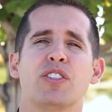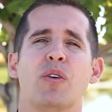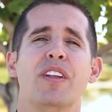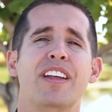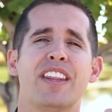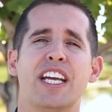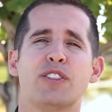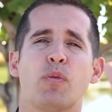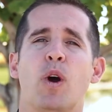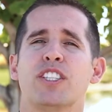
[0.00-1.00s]
So
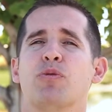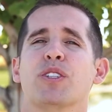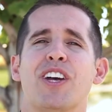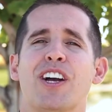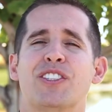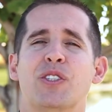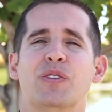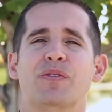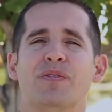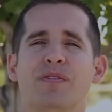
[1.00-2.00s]
thanks for watching. We'll talk
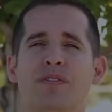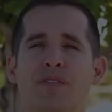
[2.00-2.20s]
soon.